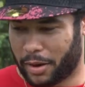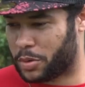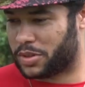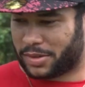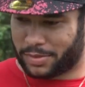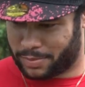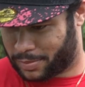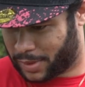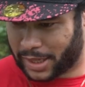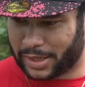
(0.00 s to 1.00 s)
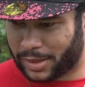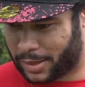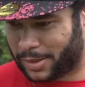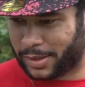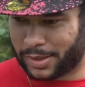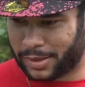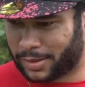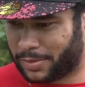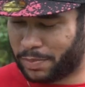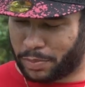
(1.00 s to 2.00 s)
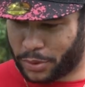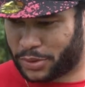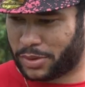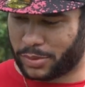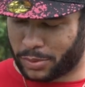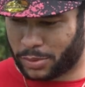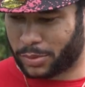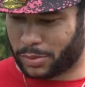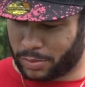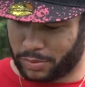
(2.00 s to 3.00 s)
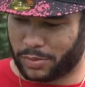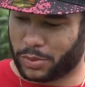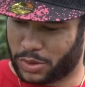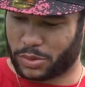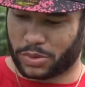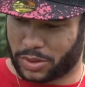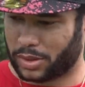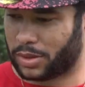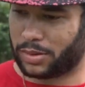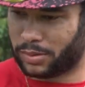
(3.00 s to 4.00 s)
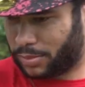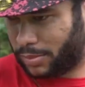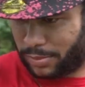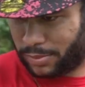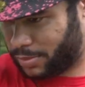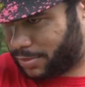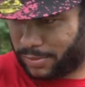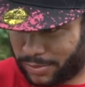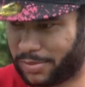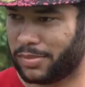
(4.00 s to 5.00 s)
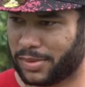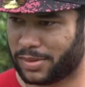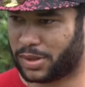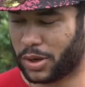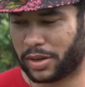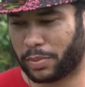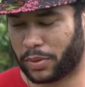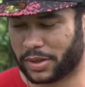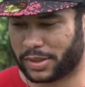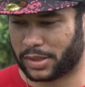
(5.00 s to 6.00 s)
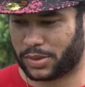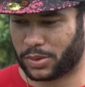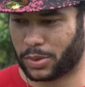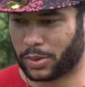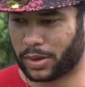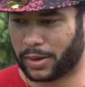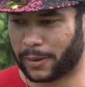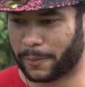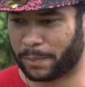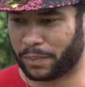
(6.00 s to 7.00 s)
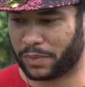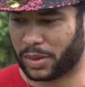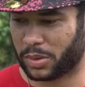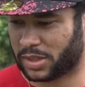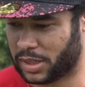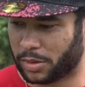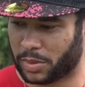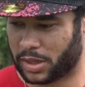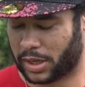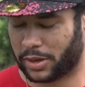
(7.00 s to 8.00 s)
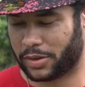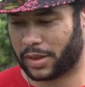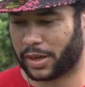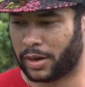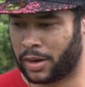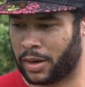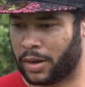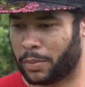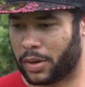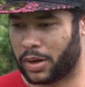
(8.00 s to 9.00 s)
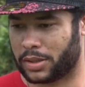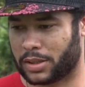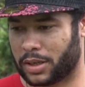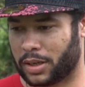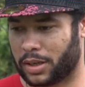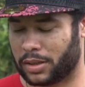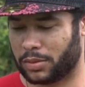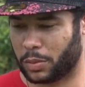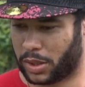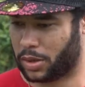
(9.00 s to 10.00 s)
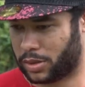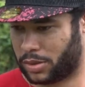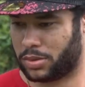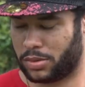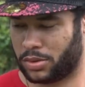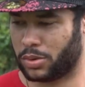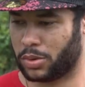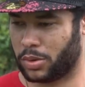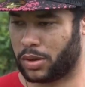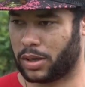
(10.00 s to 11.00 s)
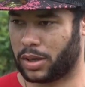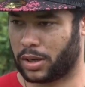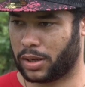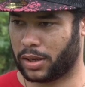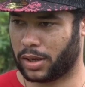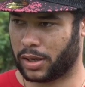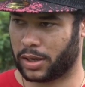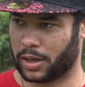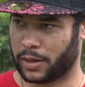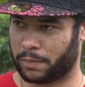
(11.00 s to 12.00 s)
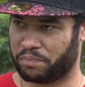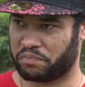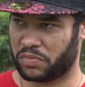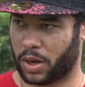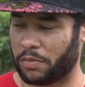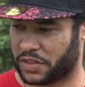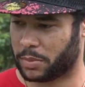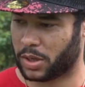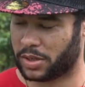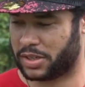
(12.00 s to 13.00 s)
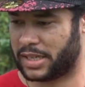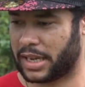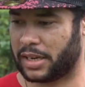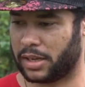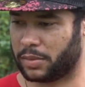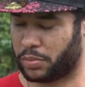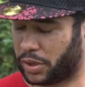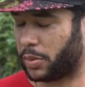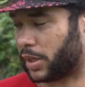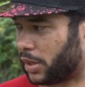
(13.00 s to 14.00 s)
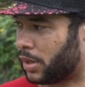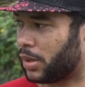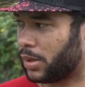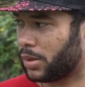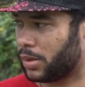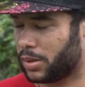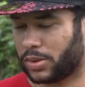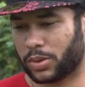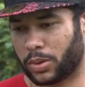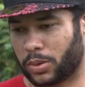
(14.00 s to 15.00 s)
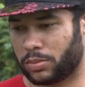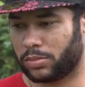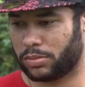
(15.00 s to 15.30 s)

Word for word: I was kind of the person who was used to start the process. So um, it was a little bit of here and there, but uh, we got to uh, comfortable understanding pretty quickly. So